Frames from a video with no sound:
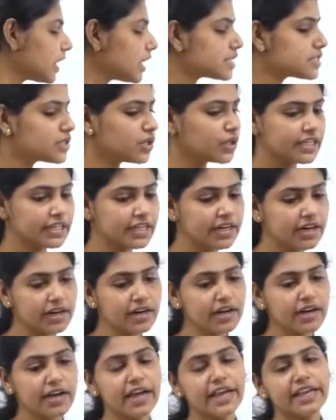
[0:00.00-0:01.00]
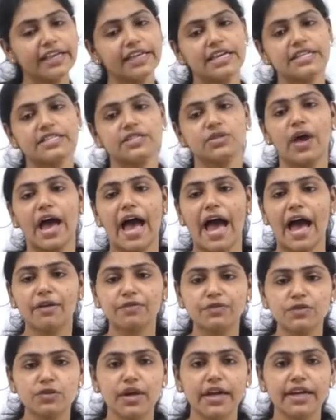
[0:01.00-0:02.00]
So here, yes, you
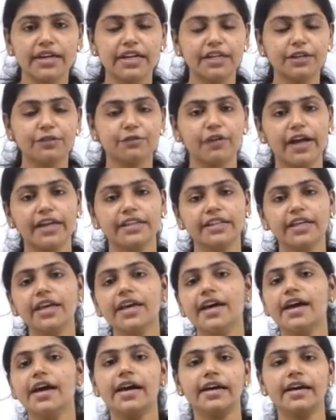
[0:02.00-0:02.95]
have to identify the